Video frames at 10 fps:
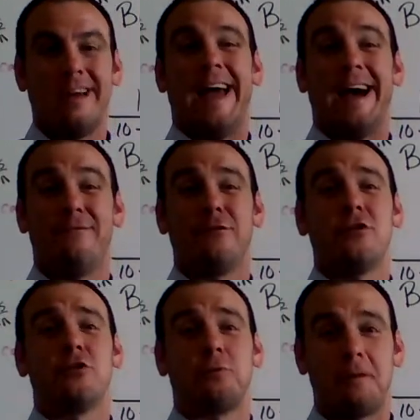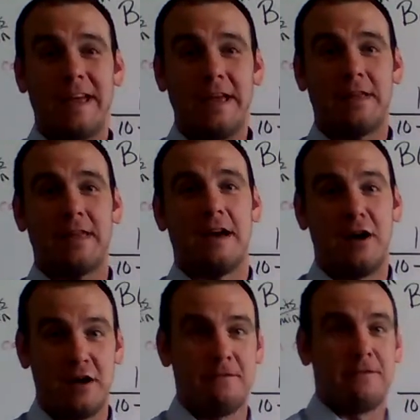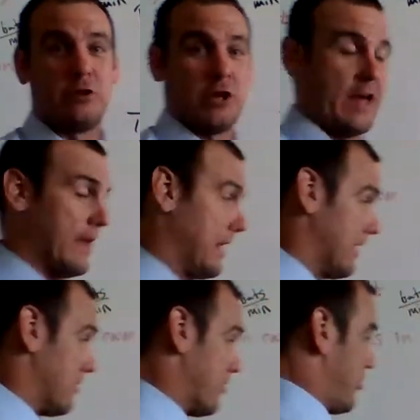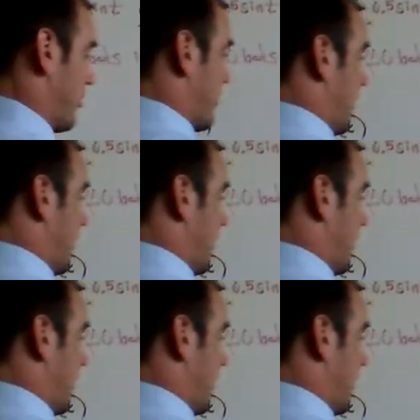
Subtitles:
Average rate of change.